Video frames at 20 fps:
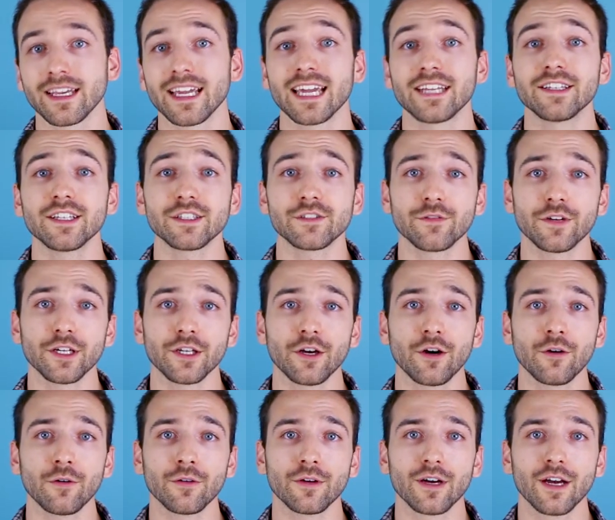In this
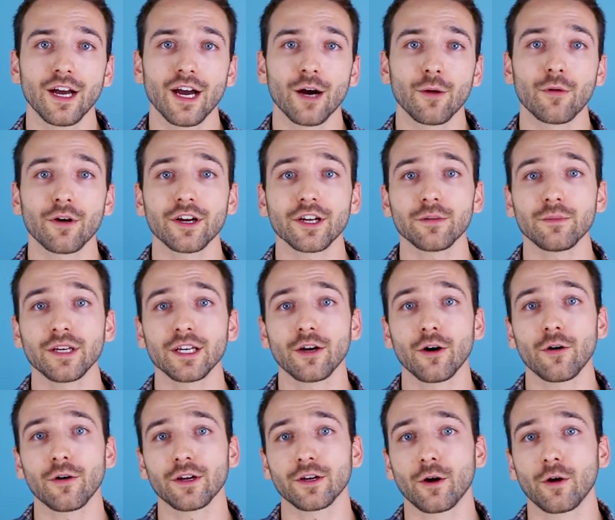video, we're going to be
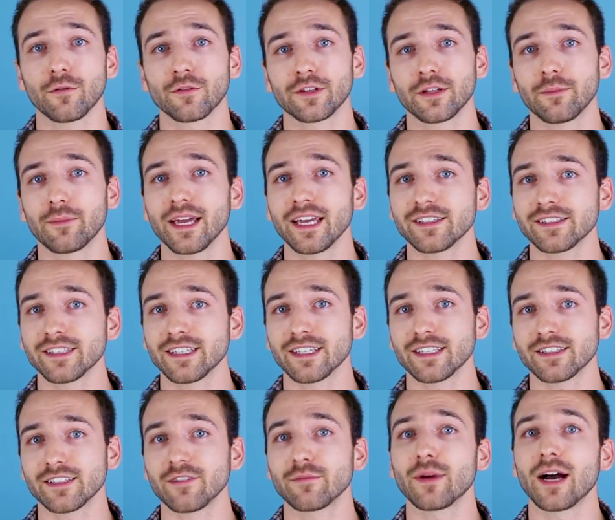going over the
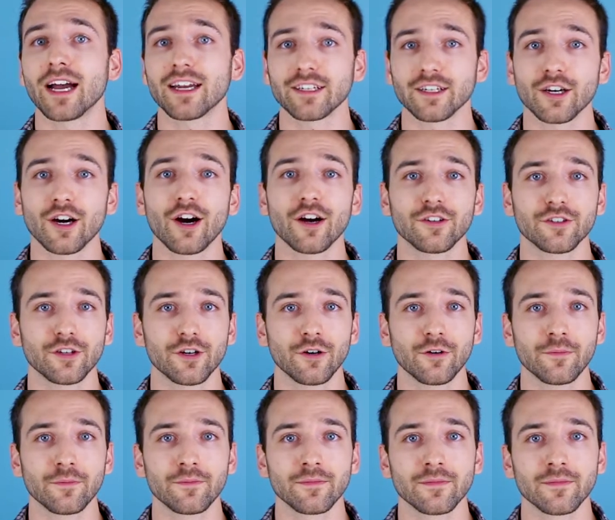basics of buying a
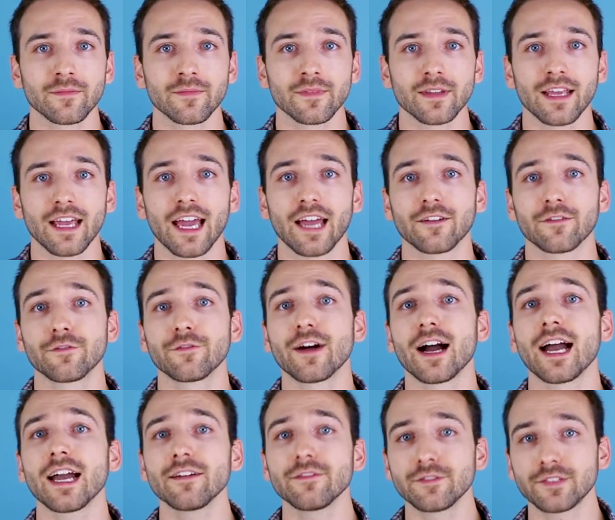condo and
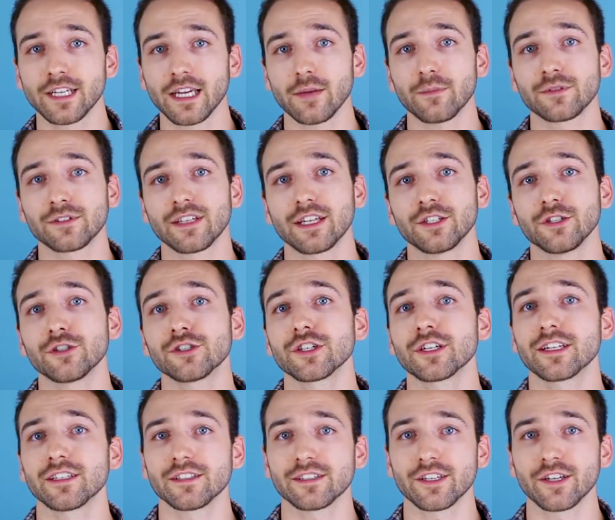5 tips that you should
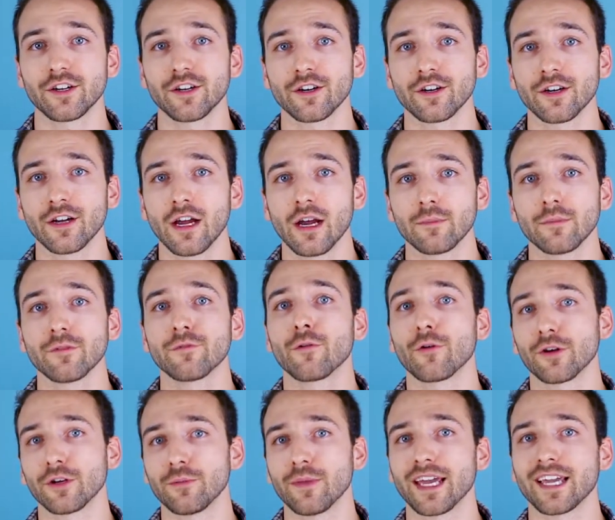consider
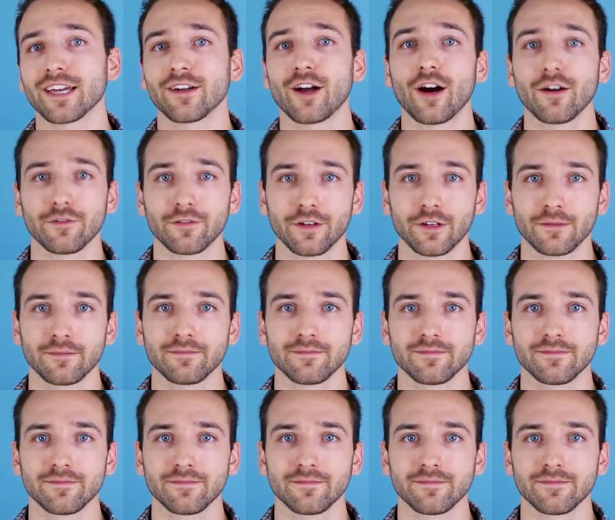before you make an offer.